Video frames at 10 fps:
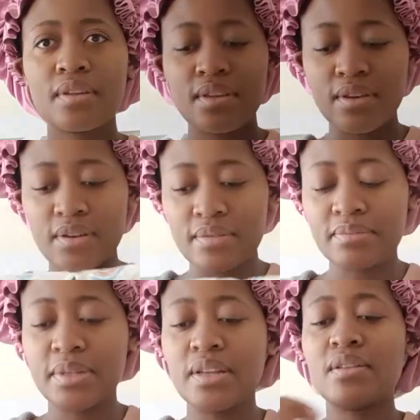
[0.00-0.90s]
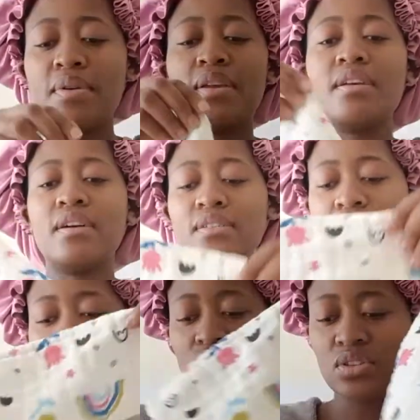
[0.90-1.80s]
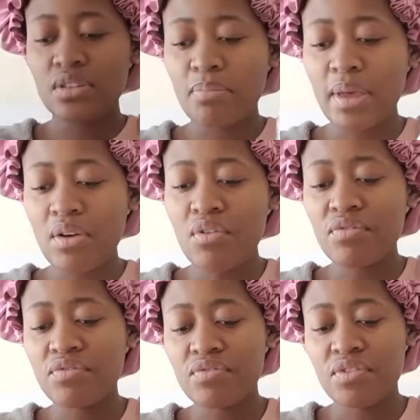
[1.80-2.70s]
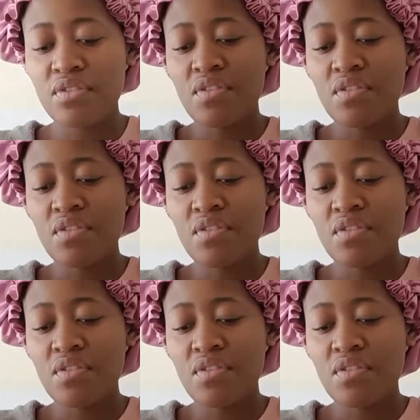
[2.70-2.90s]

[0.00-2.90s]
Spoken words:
Yeah, but anyway, yeah. So it's a pack of